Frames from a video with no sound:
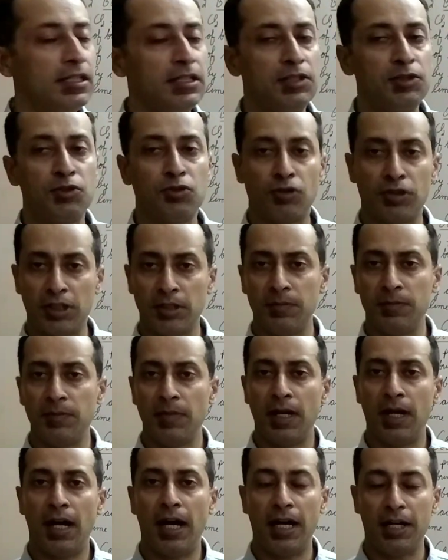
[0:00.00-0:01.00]

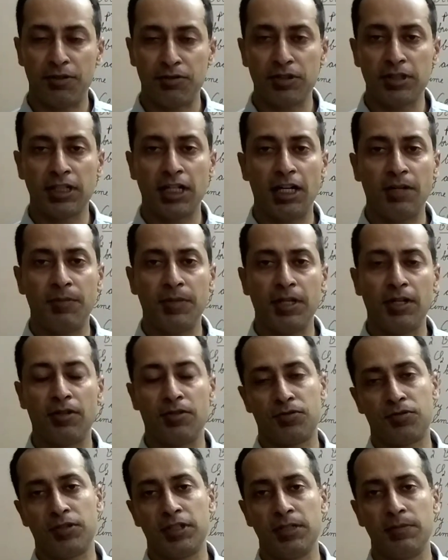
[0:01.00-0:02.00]
sodium hydrogen carbonate
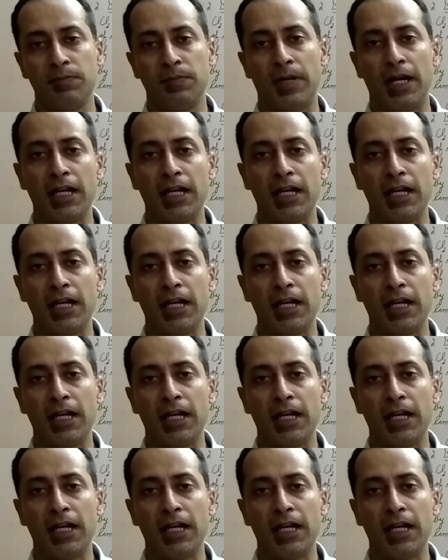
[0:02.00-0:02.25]
or sodium